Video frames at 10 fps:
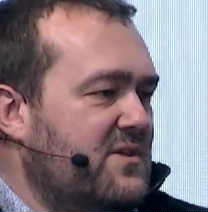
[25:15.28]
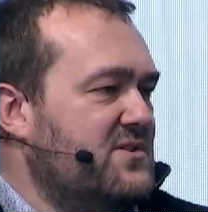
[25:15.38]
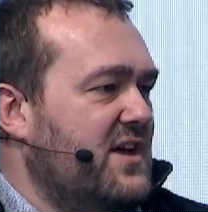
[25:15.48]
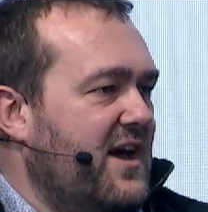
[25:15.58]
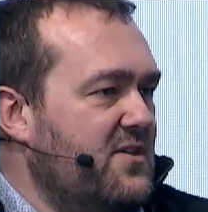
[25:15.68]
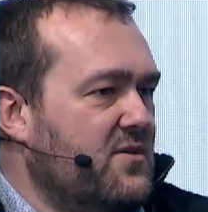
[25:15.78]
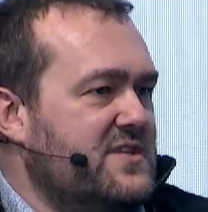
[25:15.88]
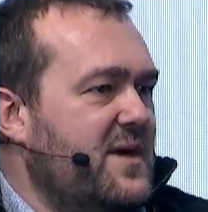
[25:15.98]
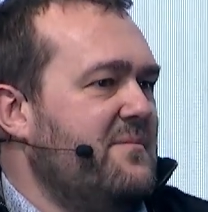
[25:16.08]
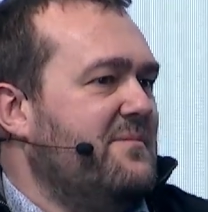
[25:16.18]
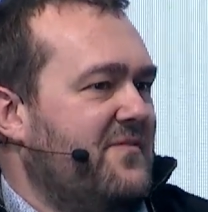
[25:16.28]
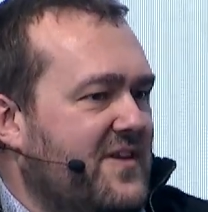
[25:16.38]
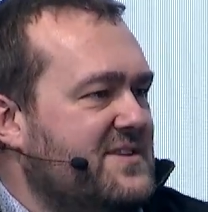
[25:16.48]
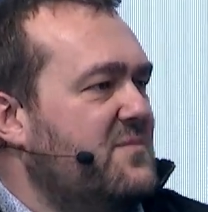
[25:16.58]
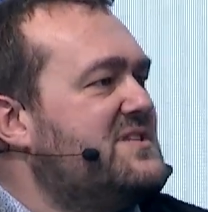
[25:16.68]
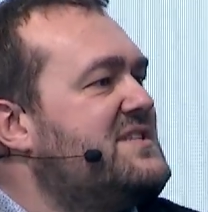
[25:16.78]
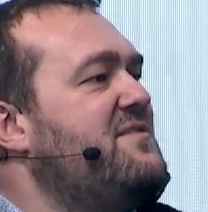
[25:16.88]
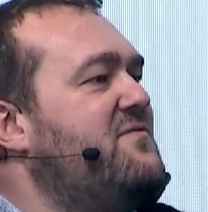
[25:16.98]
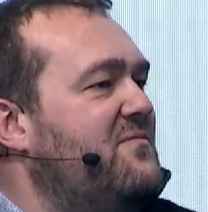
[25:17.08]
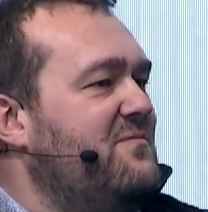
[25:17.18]
because I know them. Fine, there is
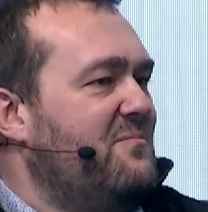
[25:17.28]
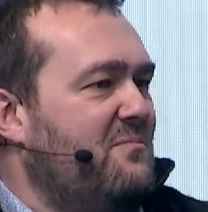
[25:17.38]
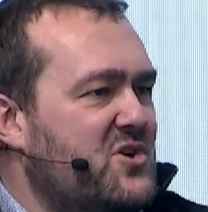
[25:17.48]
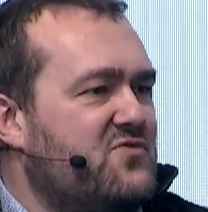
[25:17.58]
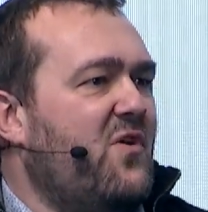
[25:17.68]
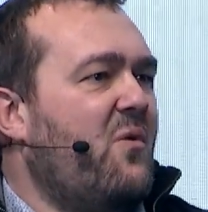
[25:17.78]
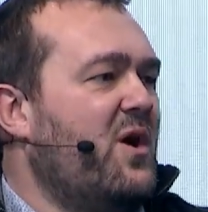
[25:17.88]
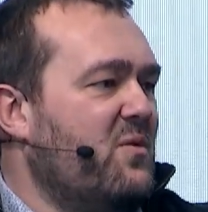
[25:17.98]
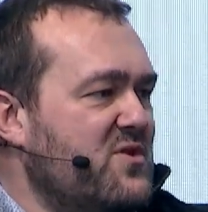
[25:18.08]
still much forward.